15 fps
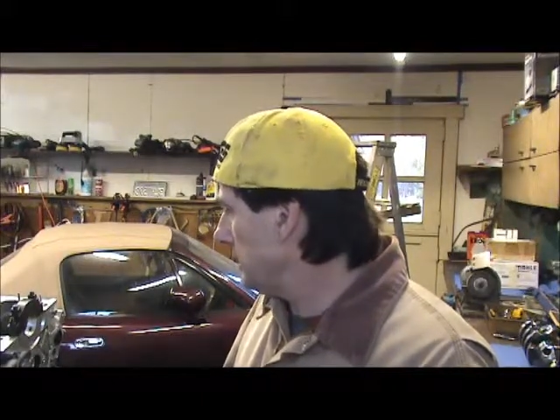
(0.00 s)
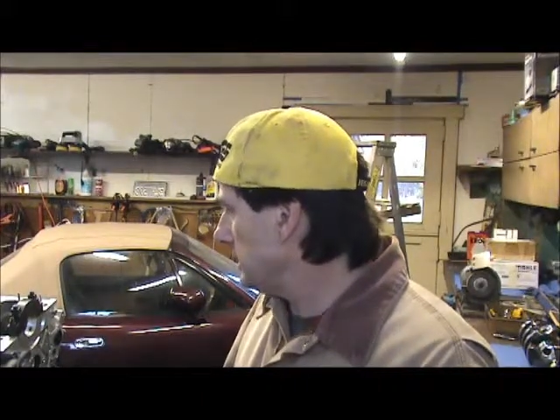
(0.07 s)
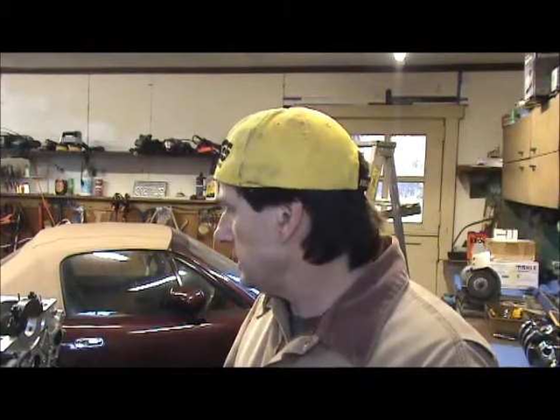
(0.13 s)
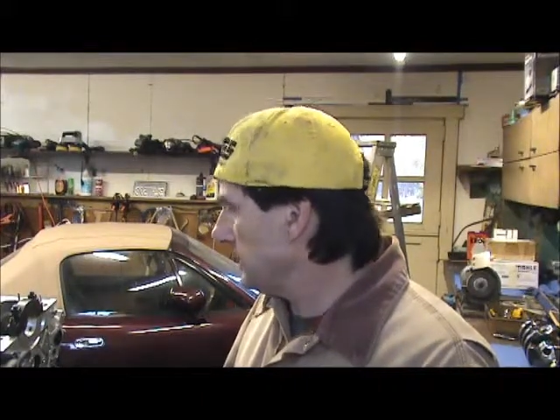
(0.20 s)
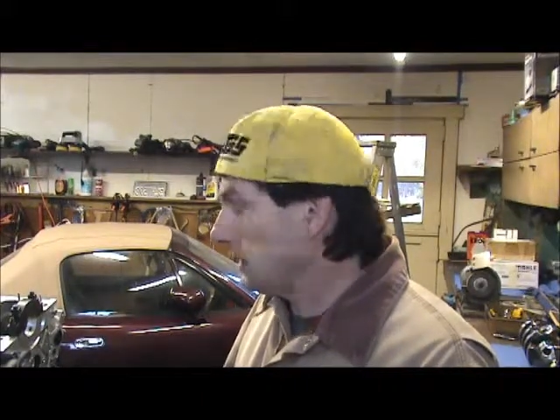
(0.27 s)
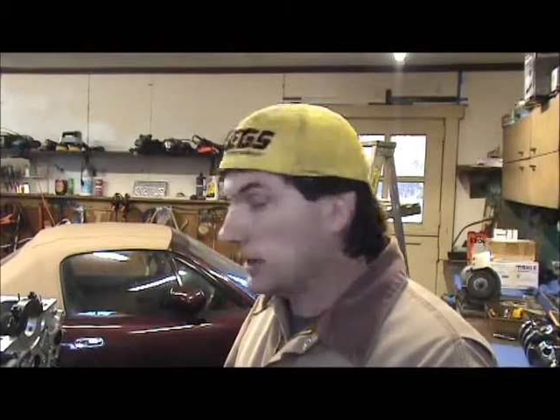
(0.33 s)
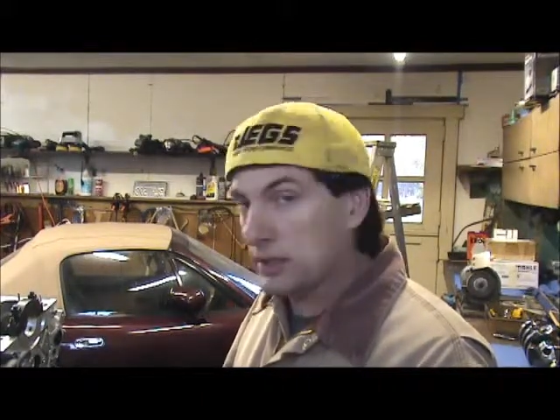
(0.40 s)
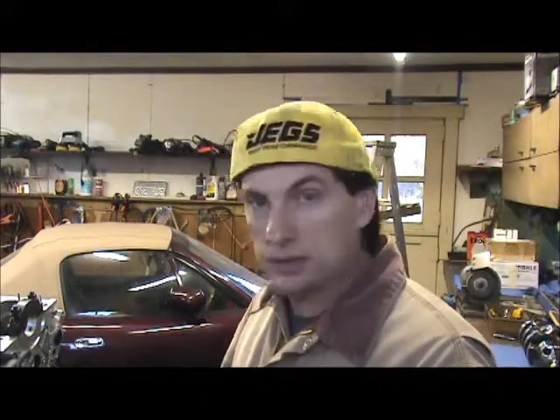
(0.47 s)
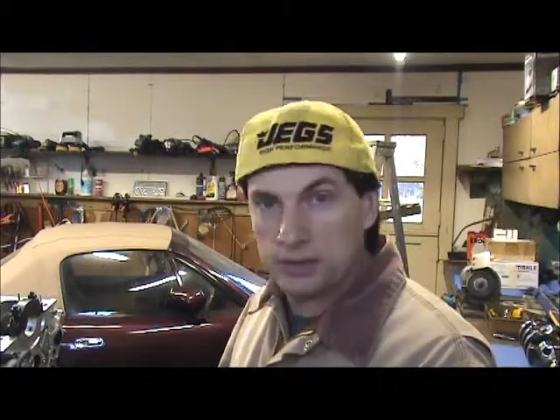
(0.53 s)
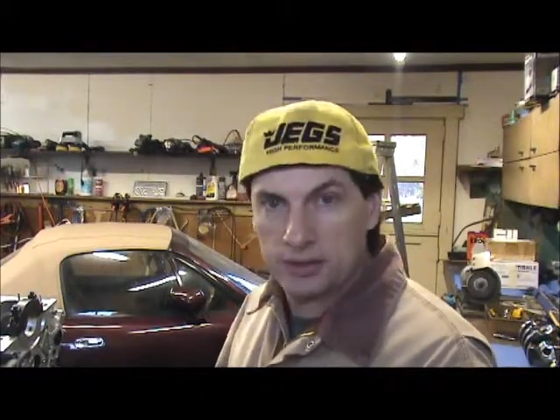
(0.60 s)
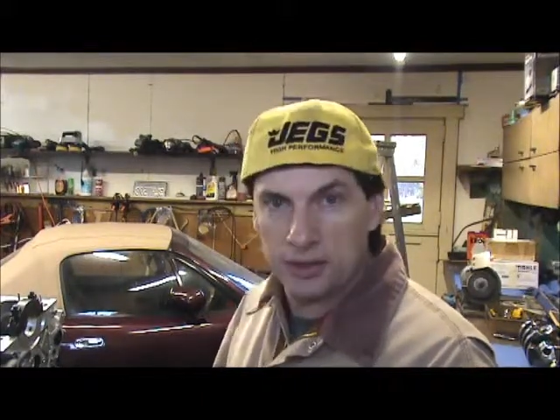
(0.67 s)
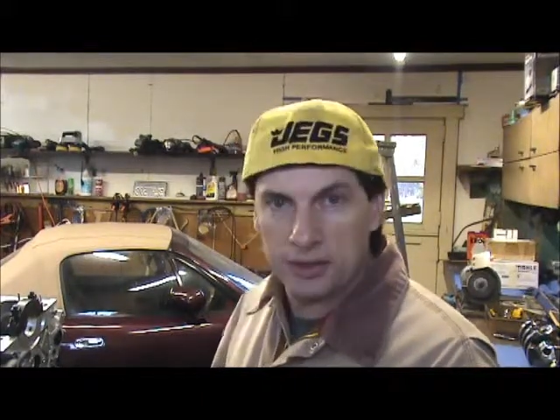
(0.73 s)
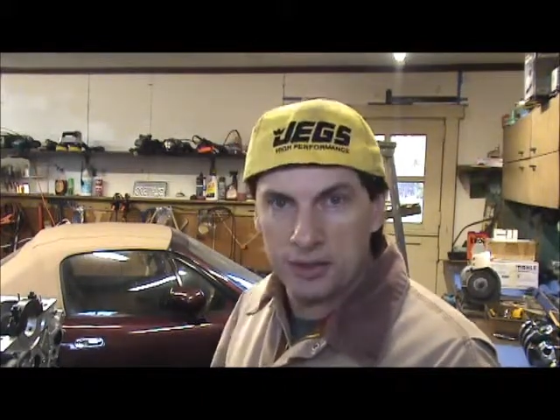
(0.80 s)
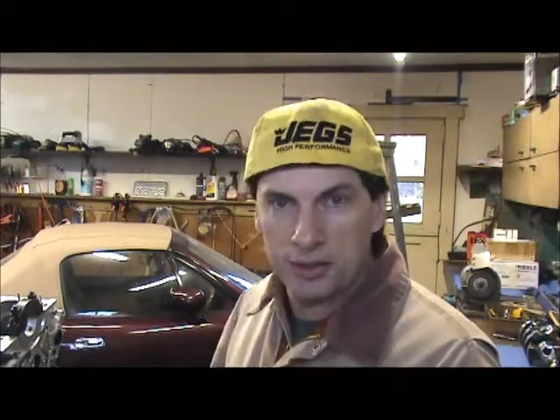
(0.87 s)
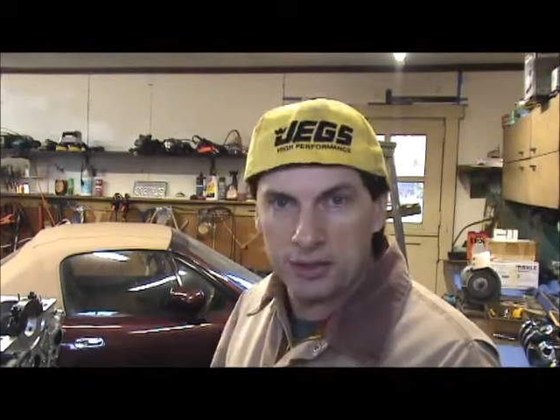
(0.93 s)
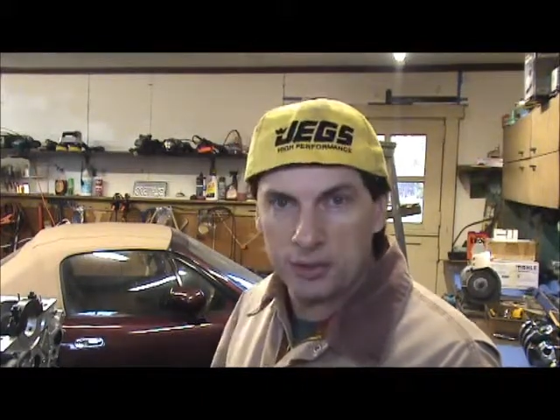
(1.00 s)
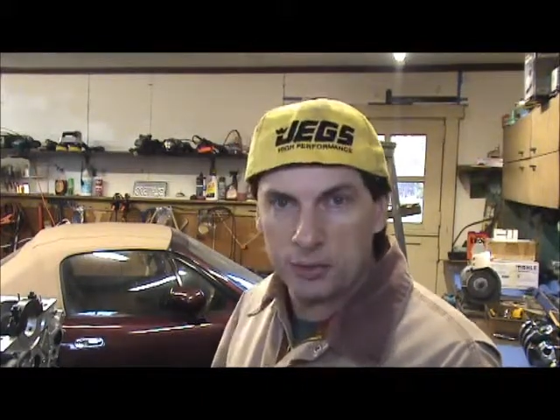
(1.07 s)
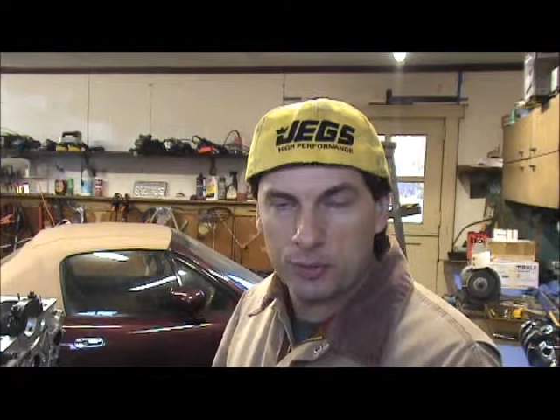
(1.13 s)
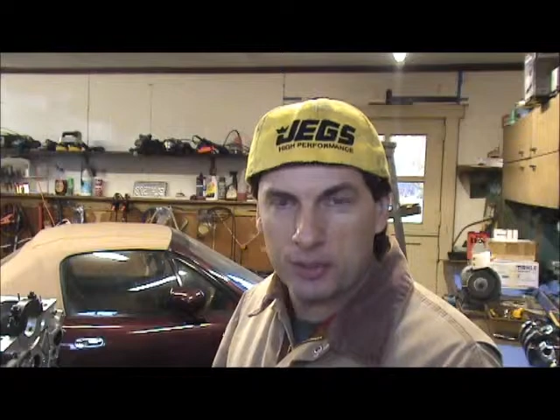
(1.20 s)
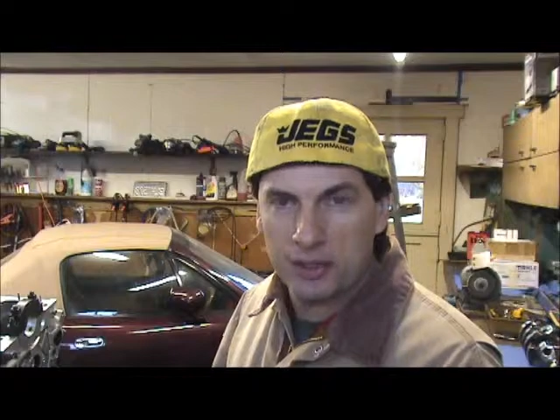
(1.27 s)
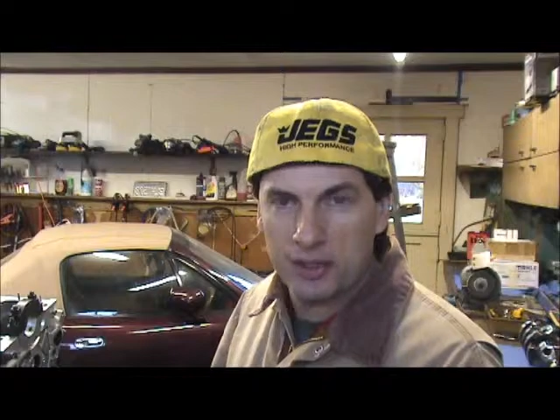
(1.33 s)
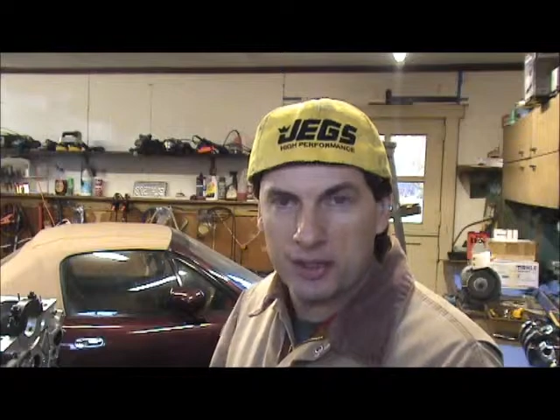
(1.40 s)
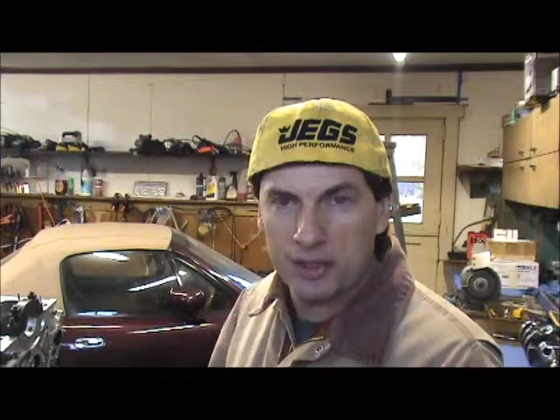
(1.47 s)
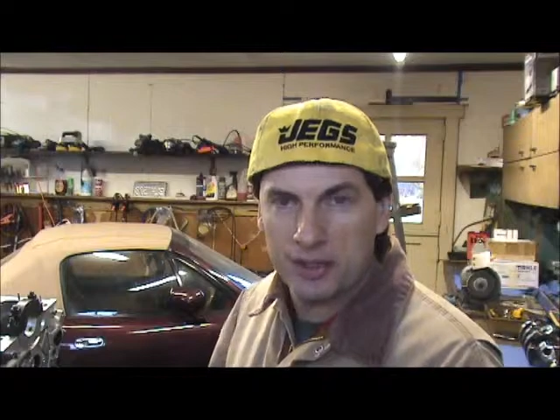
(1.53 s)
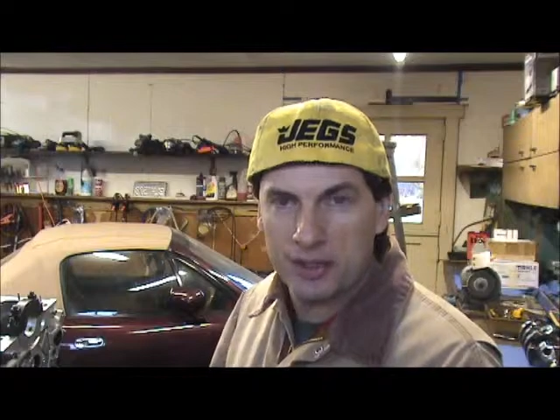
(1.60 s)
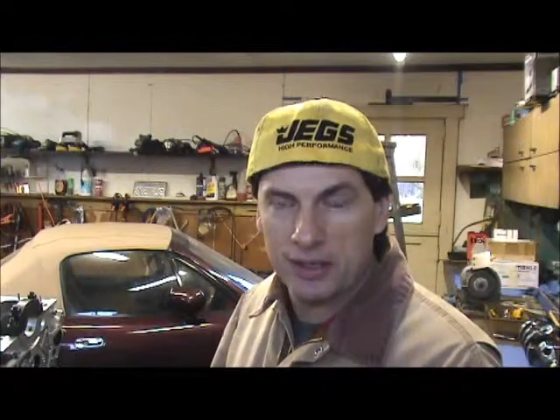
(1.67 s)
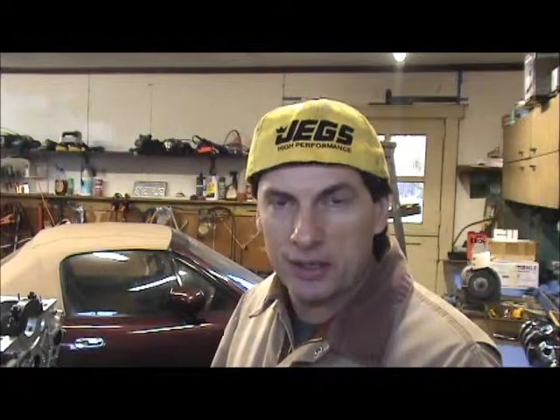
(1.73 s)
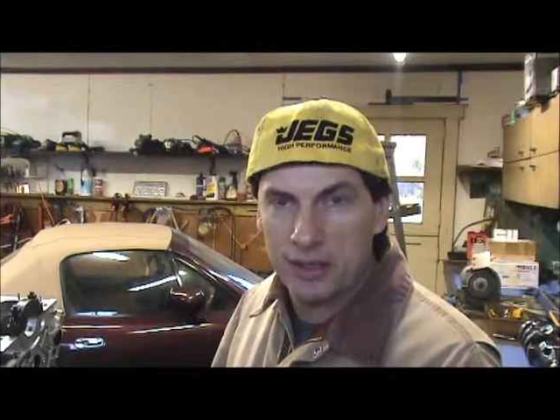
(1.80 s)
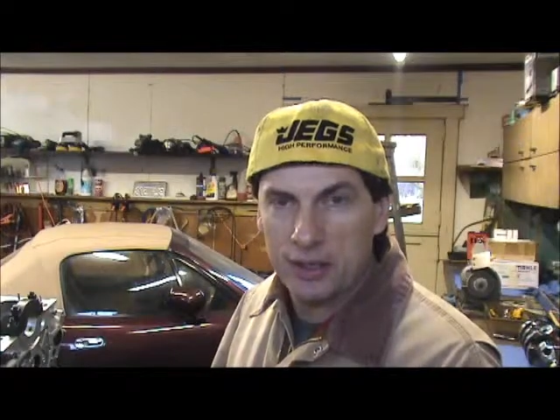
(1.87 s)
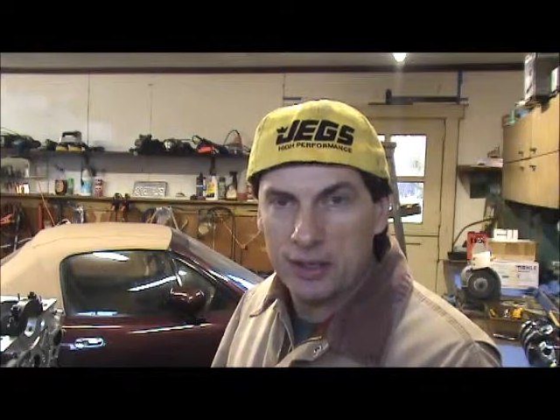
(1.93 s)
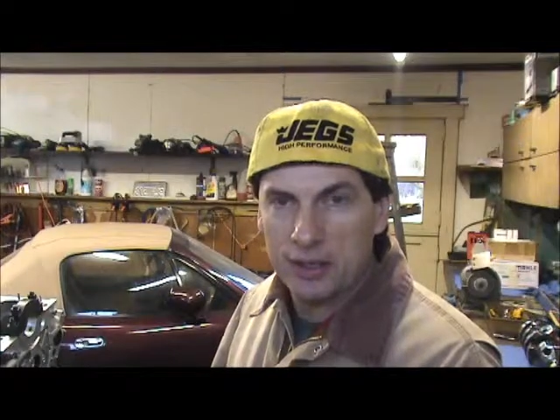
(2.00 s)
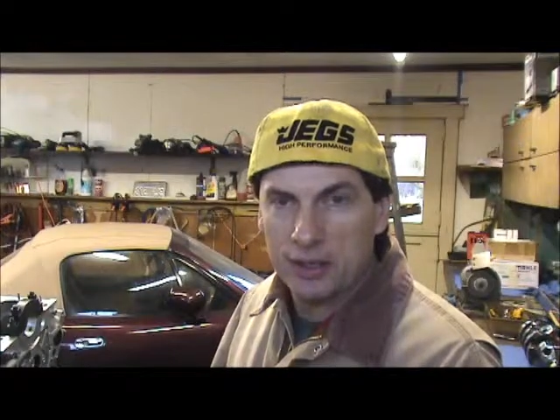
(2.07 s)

that's the deal with the